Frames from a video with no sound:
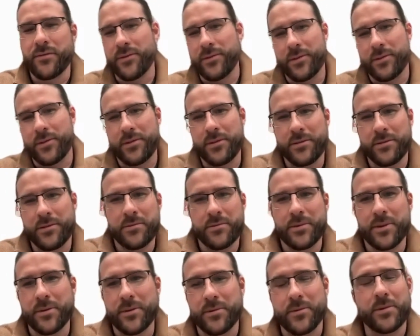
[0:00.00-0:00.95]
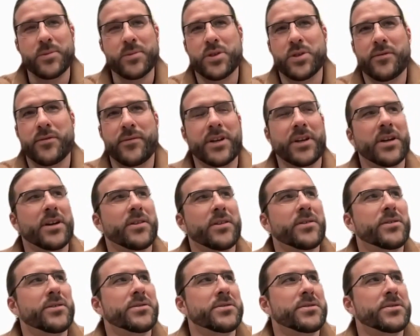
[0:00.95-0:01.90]
or, observing
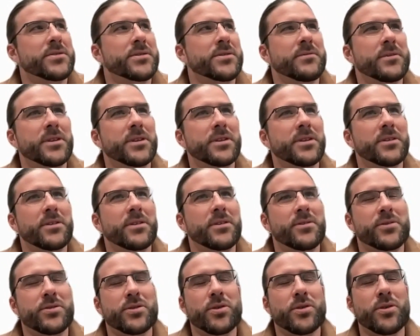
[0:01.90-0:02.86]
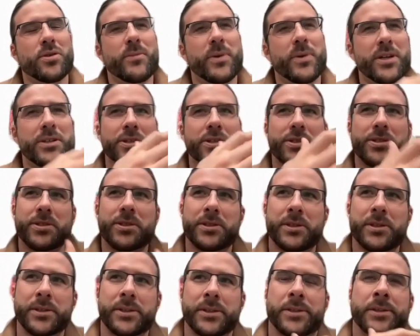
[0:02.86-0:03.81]
others, and there's so much
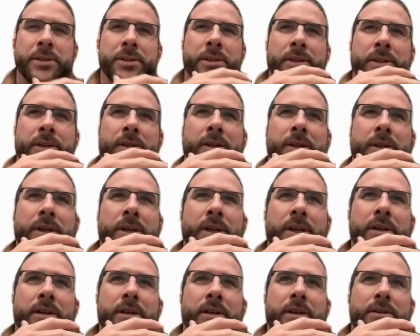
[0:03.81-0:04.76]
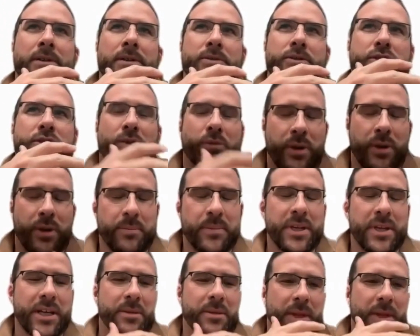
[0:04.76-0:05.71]
script
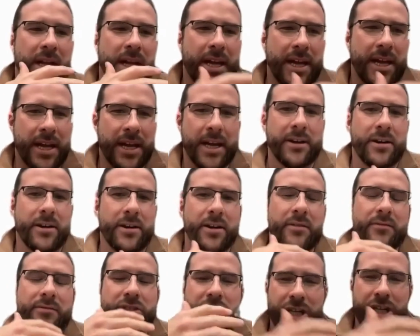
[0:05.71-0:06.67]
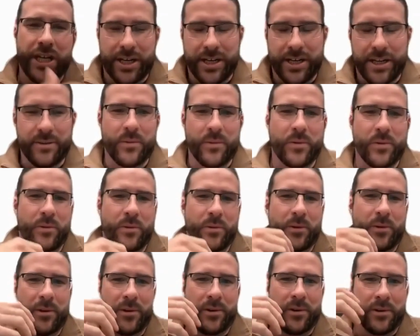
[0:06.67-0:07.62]
that can be had of shame
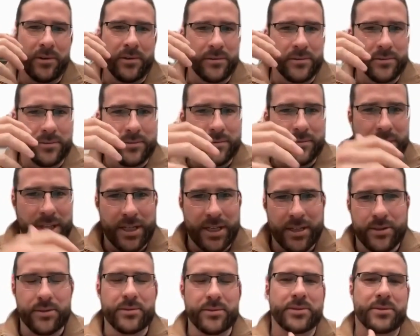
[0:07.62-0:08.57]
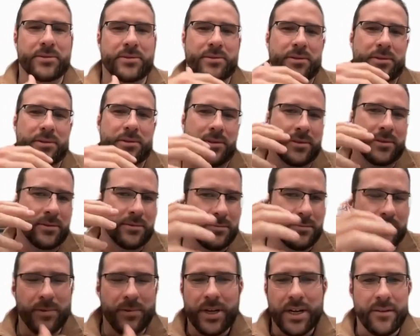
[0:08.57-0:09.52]
or guilt or
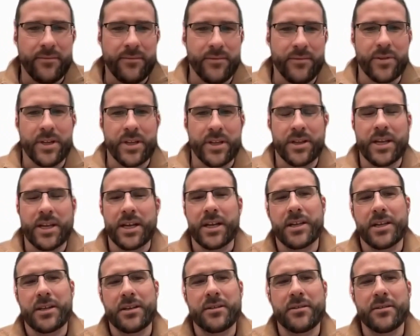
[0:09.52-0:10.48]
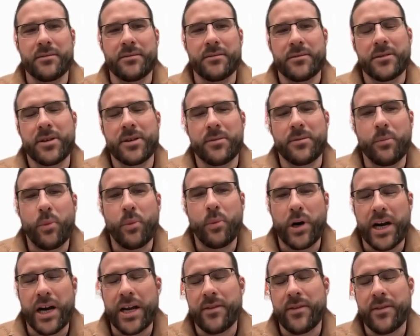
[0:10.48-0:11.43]
whatever that then can,
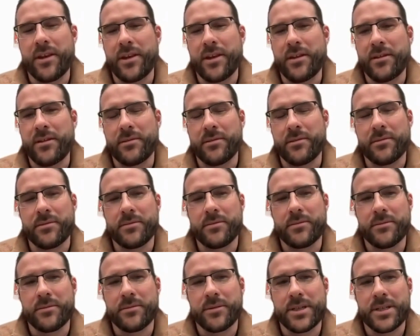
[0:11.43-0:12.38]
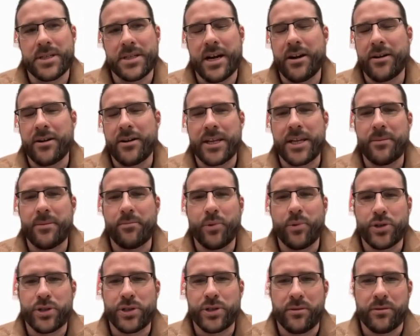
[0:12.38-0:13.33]
break the desire to keep
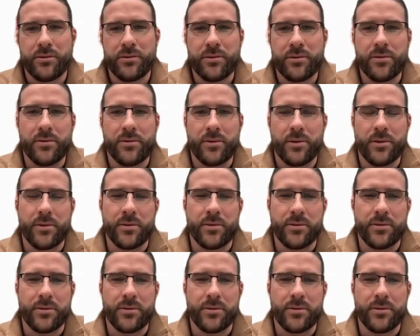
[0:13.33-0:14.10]
pushing through or,